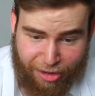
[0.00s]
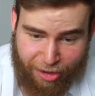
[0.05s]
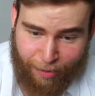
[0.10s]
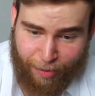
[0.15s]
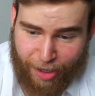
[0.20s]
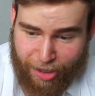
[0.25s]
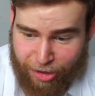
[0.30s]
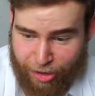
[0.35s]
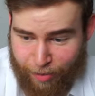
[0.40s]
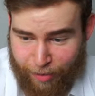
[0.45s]

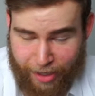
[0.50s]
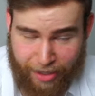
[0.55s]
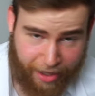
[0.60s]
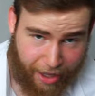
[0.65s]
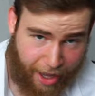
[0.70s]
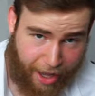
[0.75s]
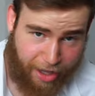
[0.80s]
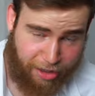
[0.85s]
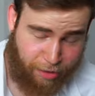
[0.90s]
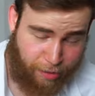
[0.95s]
Some months I'm like,
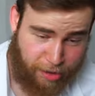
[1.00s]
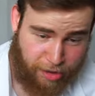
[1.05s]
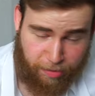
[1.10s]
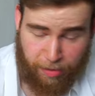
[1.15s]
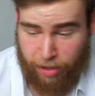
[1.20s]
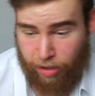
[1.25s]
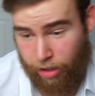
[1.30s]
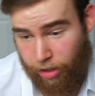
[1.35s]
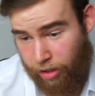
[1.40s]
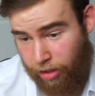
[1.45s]
yeah, some months
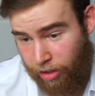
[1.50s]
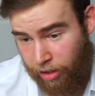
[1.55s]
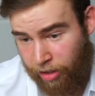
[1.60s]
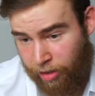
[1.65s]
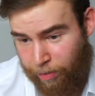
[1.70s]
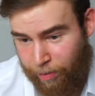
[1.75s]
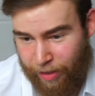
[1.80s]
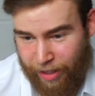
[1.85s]
I'm like, uh,